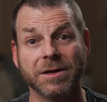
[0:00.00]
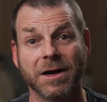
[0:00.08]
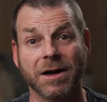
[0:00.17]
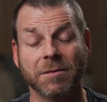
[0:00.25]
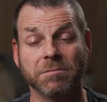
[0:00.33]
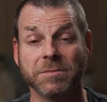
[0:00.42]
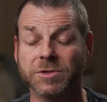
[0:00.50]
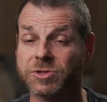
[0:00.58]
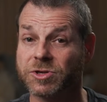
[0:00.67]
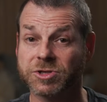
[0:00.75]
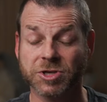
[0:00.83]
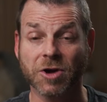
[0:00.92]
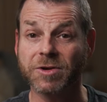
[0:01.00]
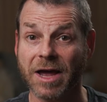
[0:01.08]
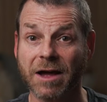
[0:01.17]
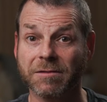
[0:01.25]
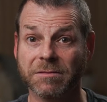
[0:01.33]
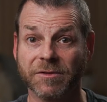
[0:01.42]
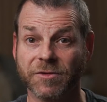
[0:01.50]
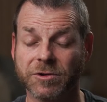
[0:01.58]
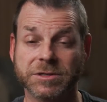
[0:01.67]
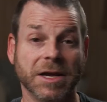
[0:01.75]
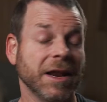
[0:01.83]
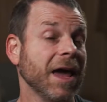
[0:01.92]
So there's no doubt, if you're
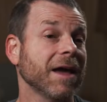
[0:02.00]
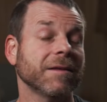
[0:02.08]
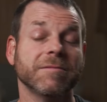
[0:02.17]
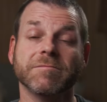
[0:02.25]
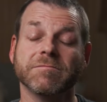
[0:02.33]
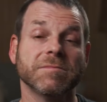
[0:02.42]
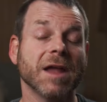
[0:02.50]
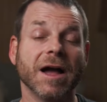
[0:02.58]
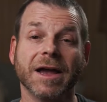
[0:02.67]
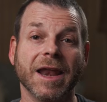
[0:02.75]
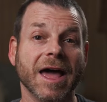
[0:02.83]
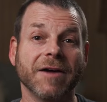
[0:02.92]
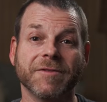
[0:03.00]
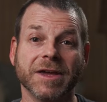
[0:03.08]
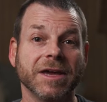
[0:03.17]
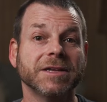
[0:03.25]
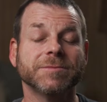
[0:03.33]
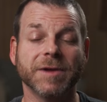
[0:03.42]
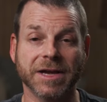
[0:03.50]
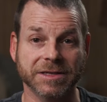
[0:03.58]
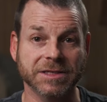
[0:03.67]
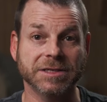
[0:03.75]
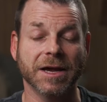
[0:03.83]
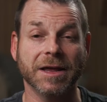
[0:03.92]
saying, hey, I'm not going to have kids
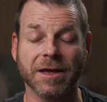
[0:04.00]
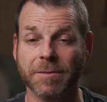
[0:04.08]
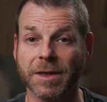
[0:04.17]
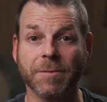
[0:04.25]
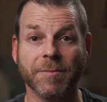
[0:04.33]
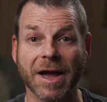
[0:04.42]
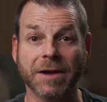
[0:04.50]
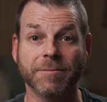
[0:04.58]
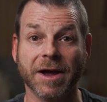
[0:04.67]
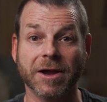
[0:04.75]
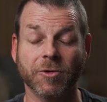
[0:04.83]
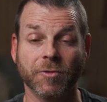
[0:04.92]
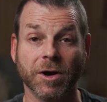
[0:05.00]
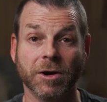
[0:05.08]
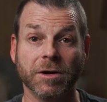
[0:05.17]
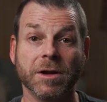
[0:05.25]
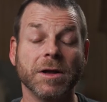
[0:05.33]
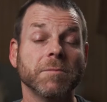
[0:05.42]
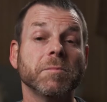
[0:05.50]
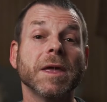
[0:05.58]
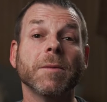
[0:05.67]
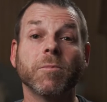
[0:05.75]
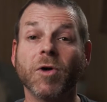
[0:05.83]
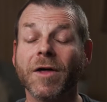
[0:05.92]
because it's going to impact my career,
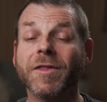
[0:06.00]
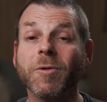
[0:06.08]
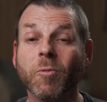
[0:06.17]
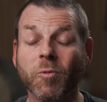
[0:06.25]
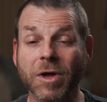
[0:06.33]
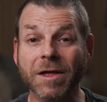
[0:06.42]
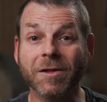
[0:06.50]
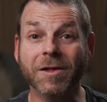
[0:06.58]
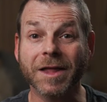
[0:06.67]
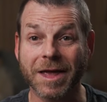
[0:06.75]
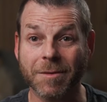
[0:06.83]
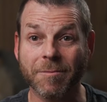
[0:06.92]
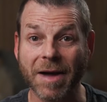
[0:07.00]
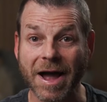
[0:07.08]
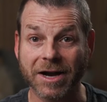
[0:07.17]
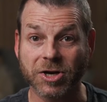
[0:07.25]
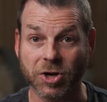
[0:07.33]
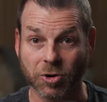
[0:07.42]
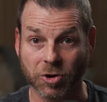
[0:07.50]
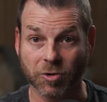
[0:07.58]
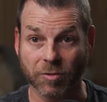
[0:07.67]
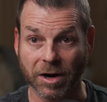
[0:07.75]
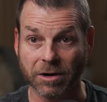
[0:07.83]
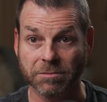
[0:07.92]
it probably will impact your
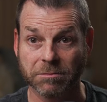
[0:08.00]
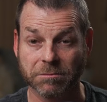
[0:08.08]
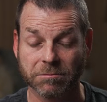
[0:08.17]
career,